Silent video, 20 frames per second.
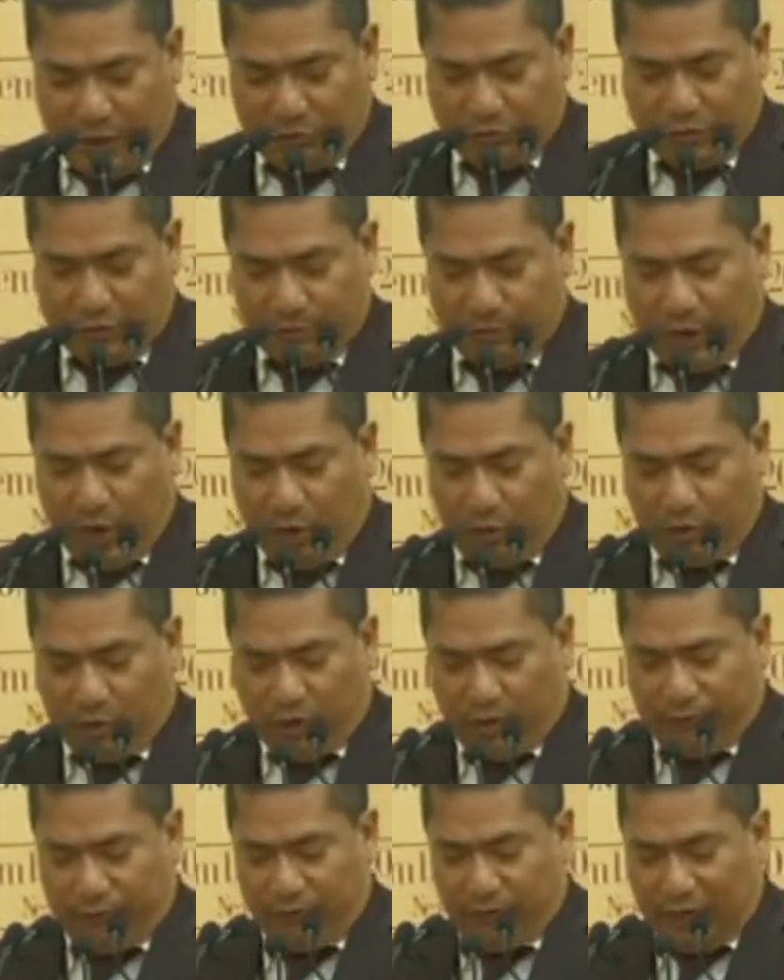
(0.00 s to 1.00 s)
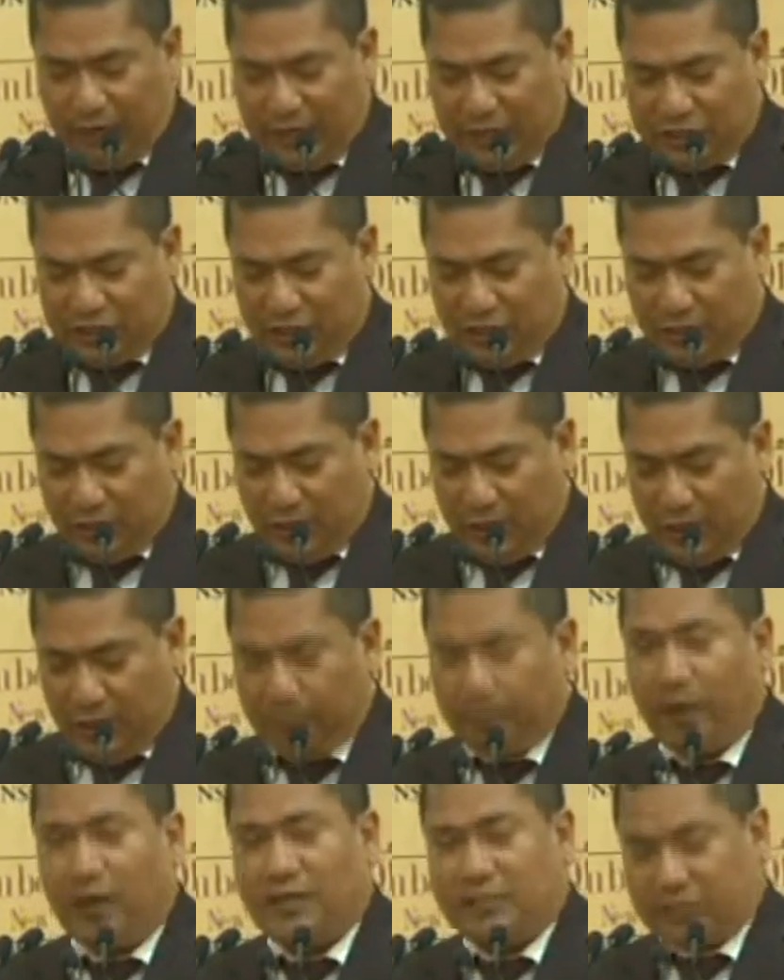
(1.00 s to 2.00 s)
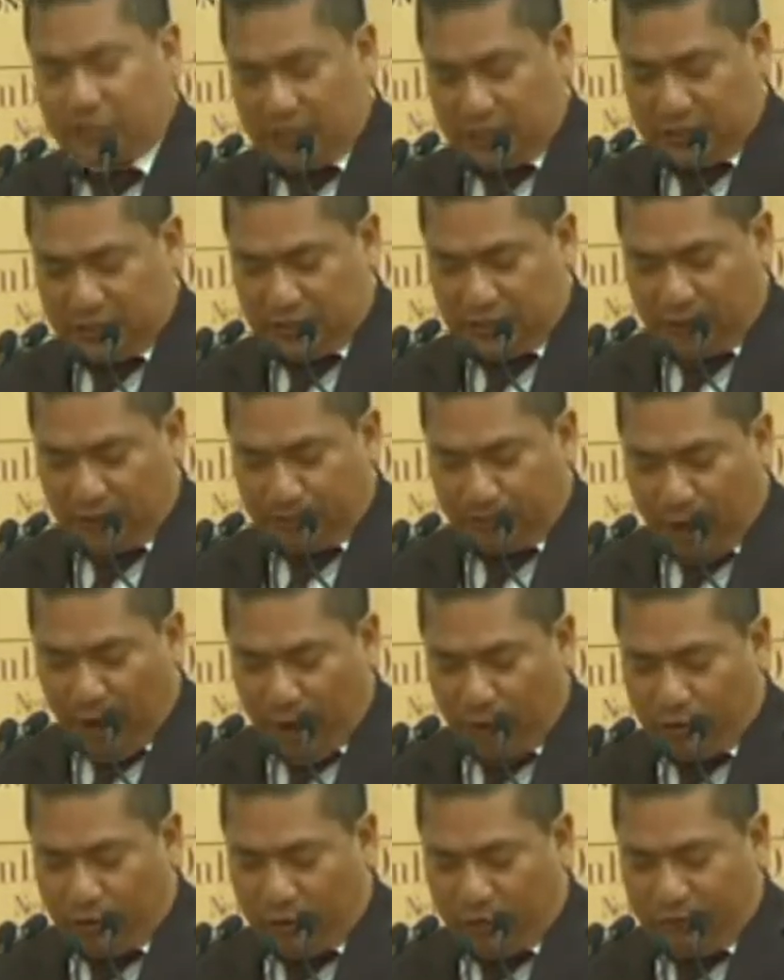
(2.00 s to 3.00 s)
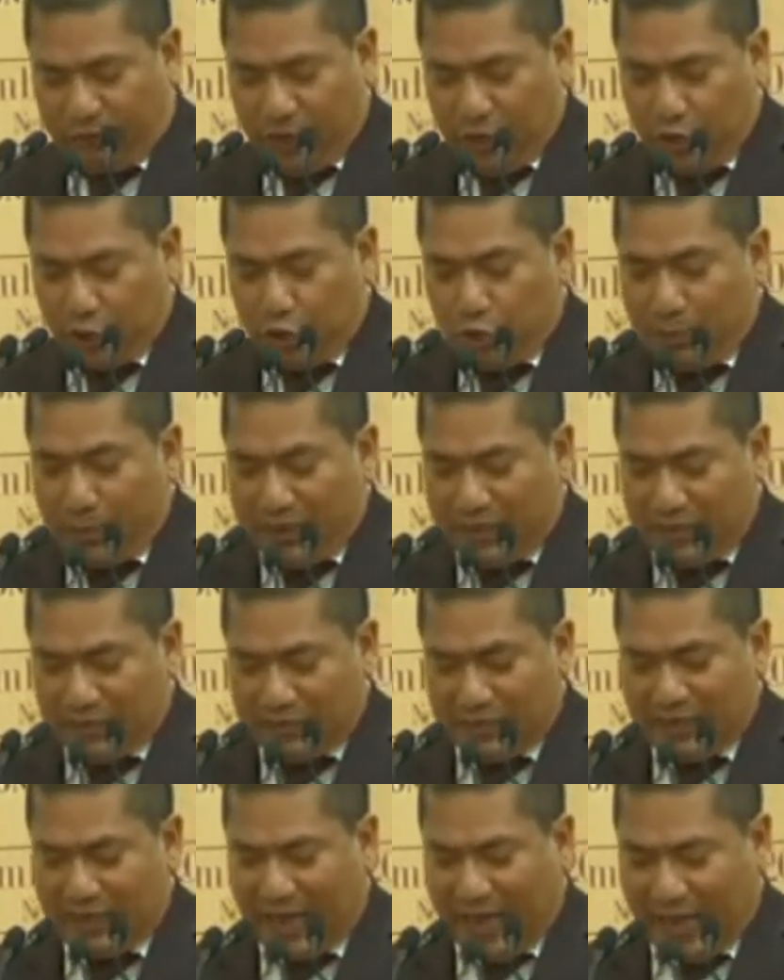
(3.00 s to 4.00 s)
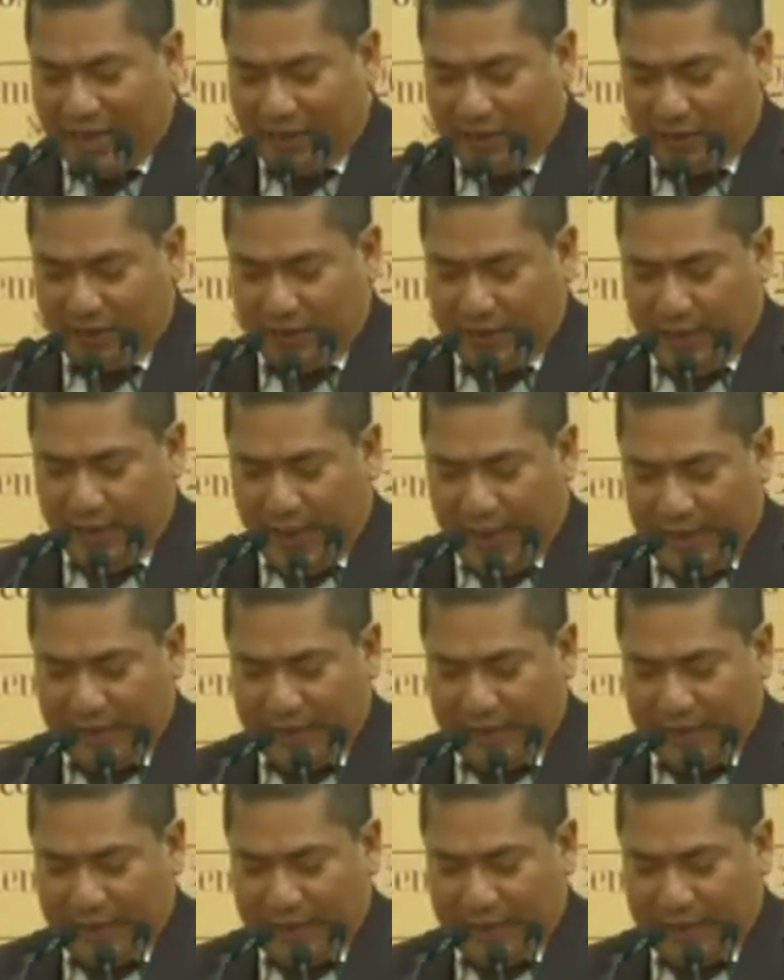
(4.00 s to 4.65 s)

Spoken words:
about the power of religion versus the power of human denial